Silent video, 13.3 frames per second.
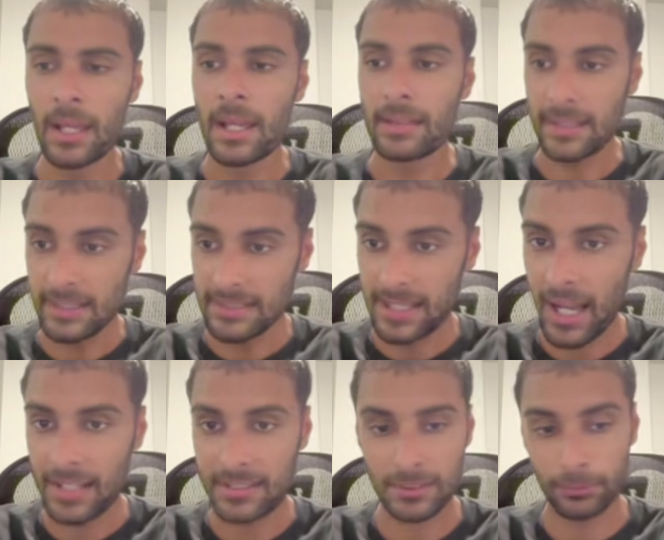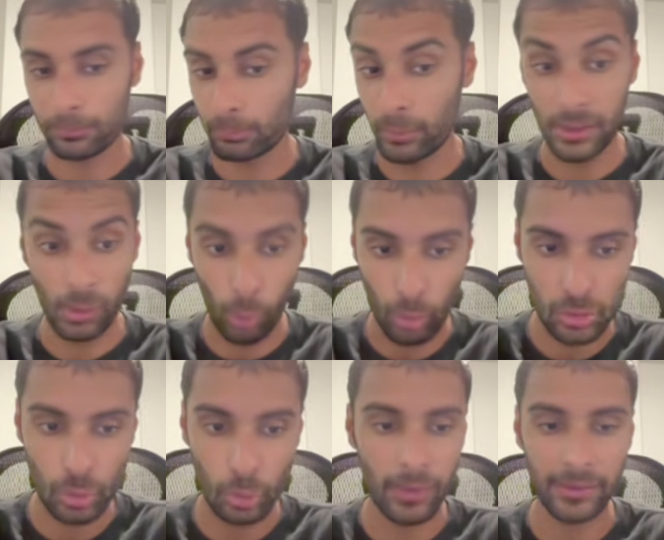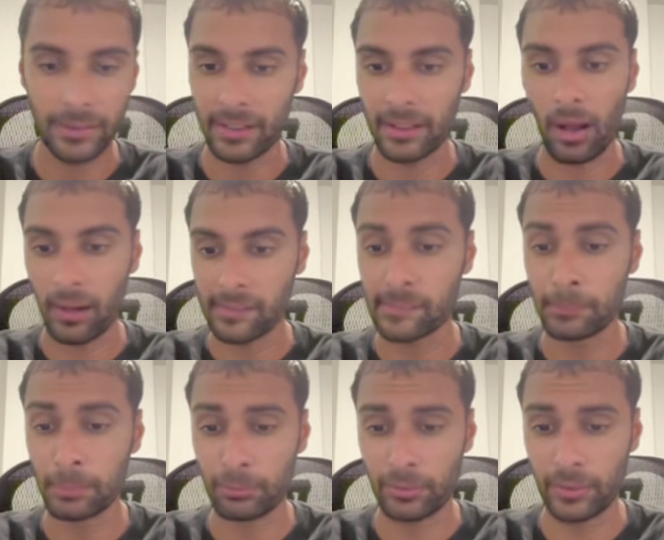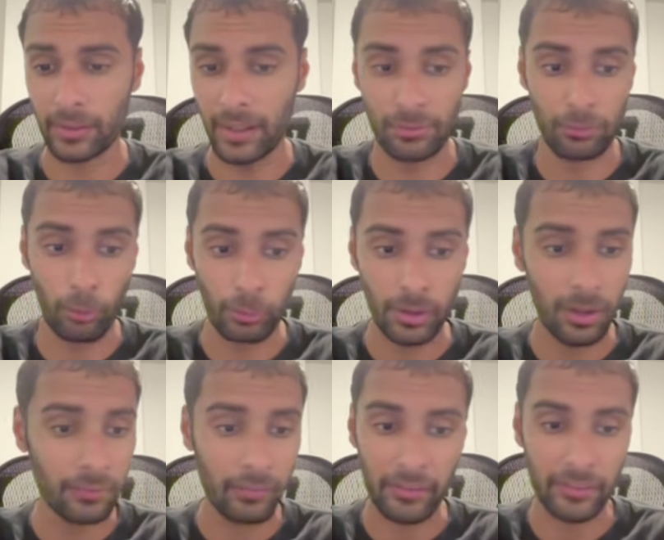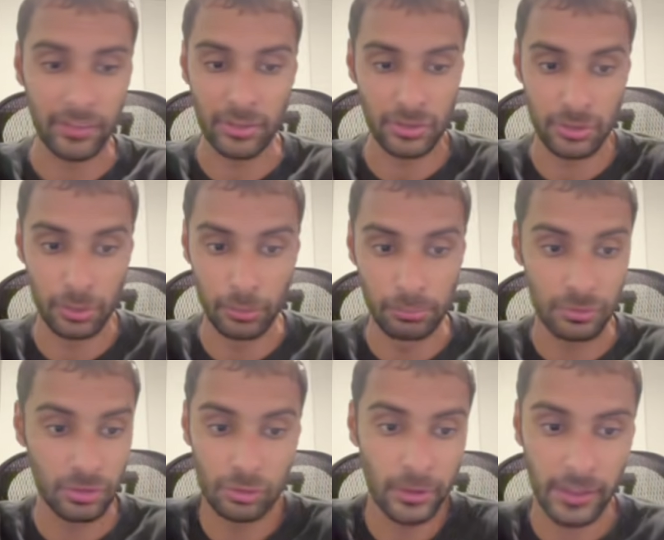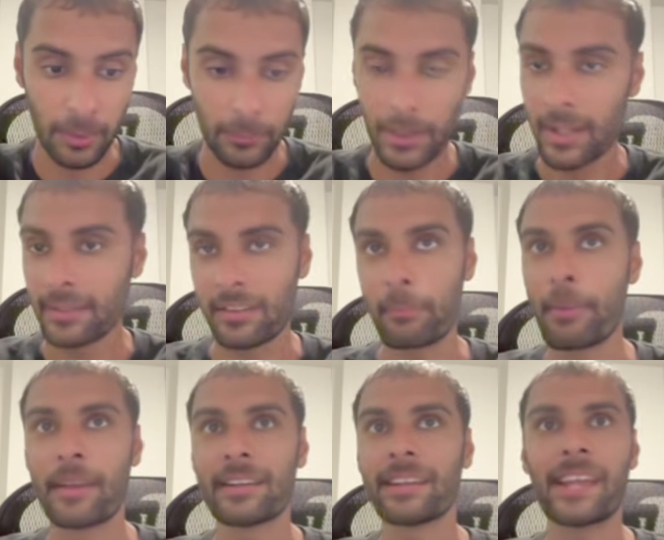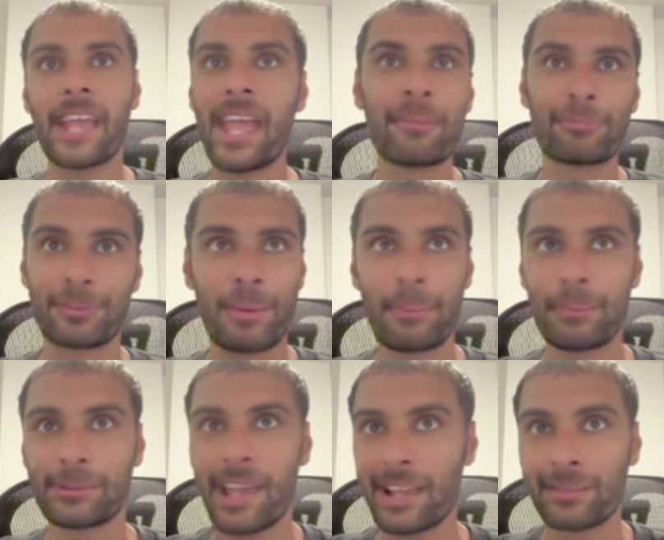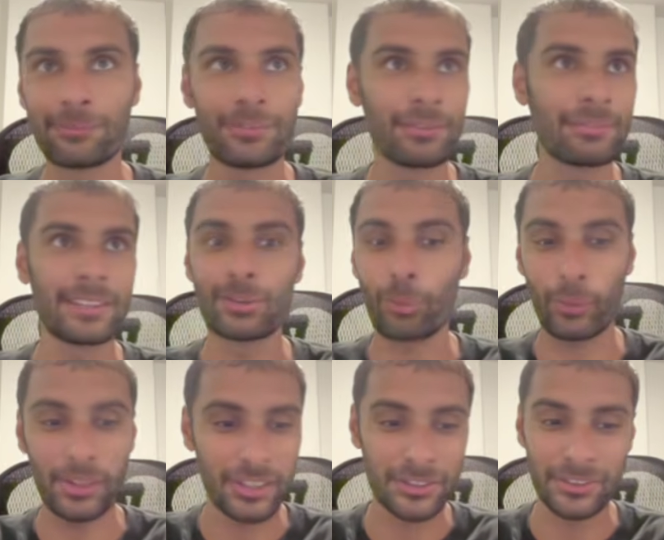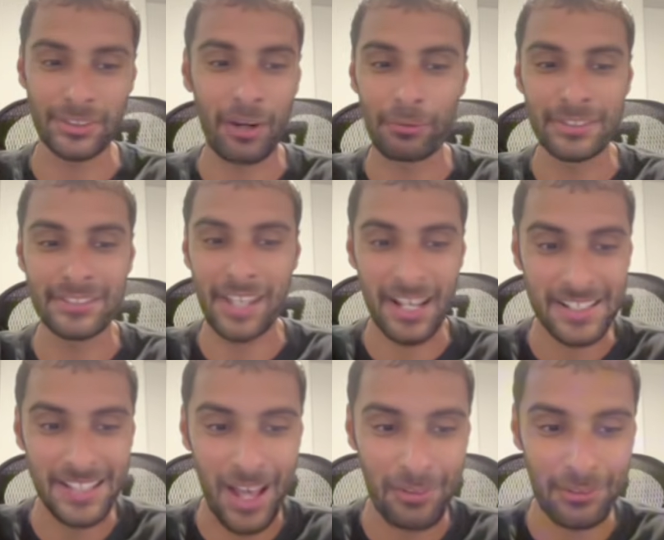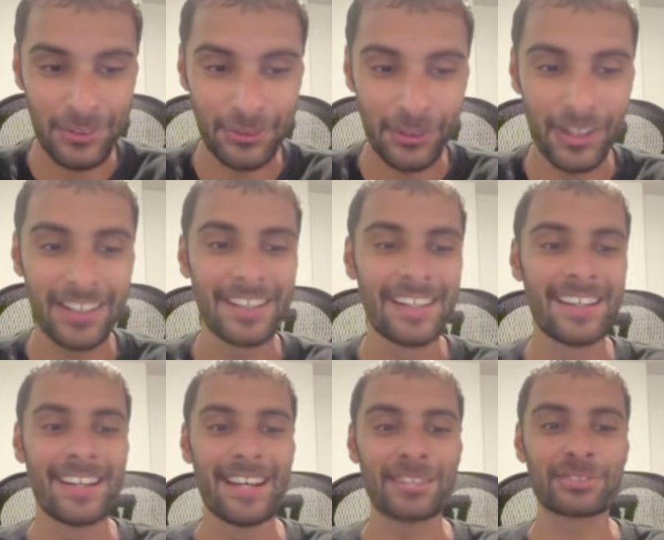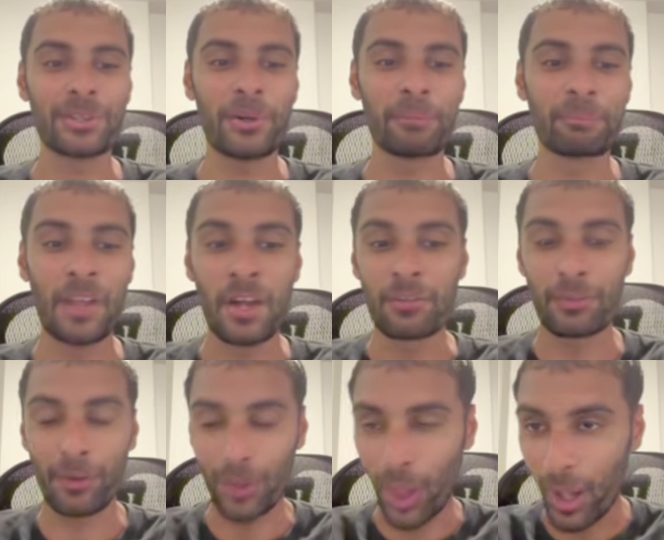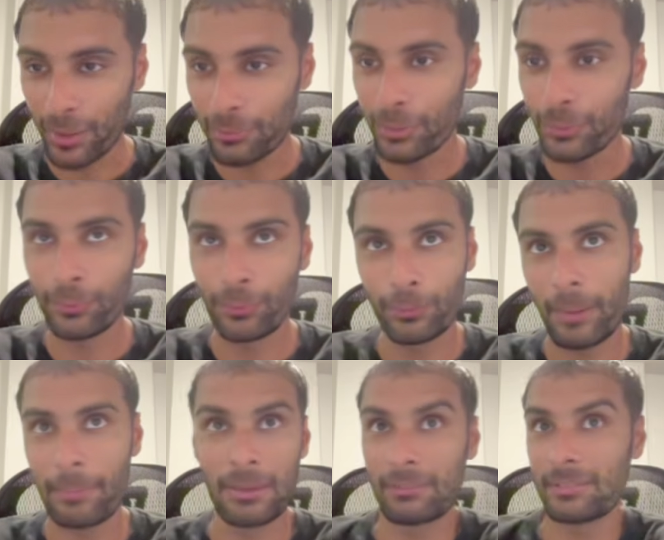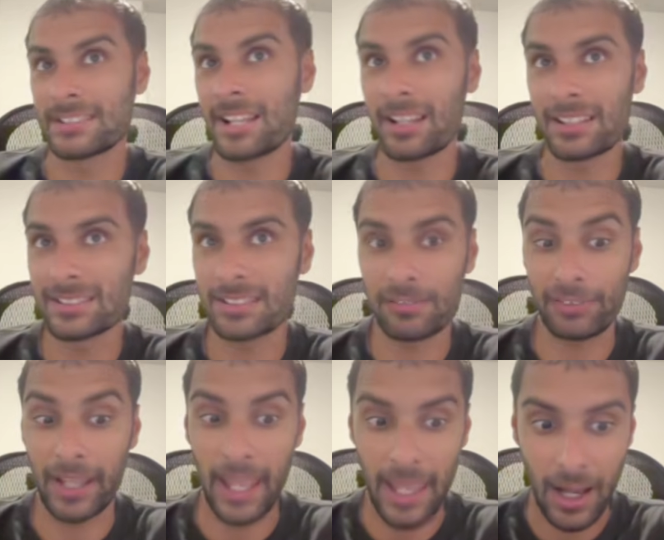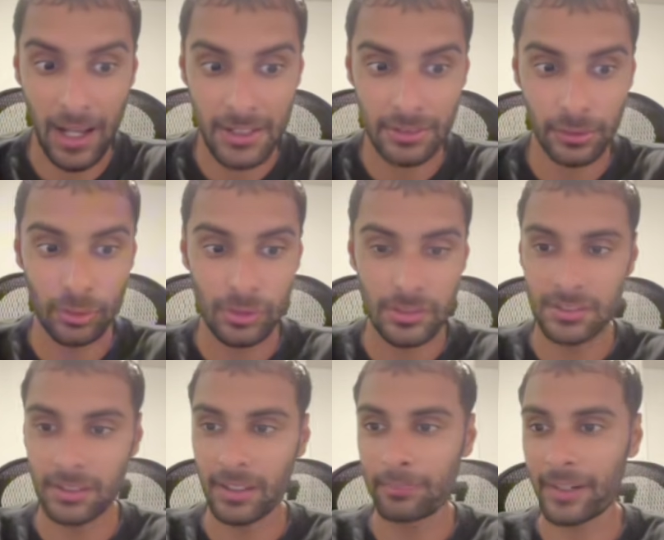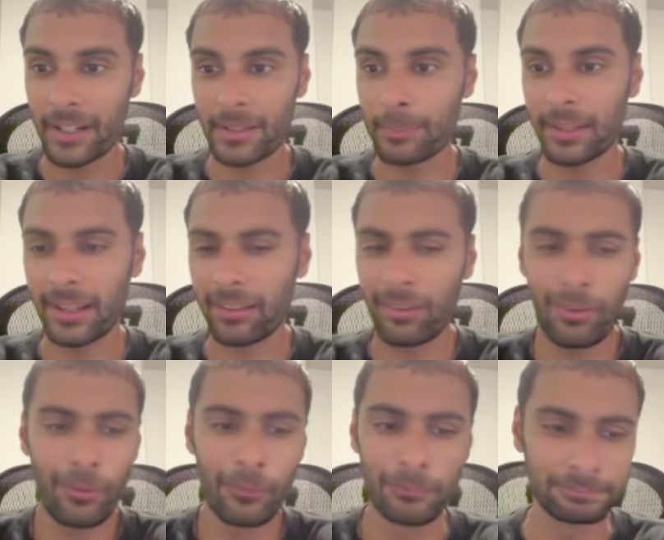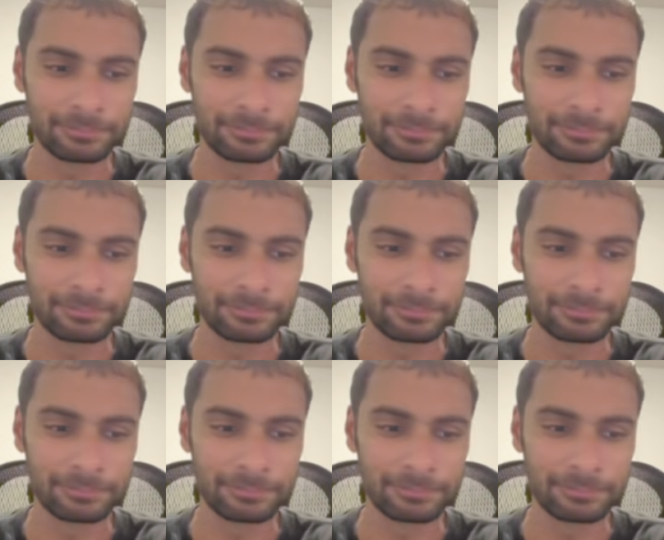These guys are really old school and they're going to honestly prefer a phone call rather than Zoom, just straight up. They've been in the game for maybe 10, 15, 20 years. They're not really tech savvy, right? And so for a lot of you who are maybe even selling stuff like AI solutions to them, they're going to be like, oh,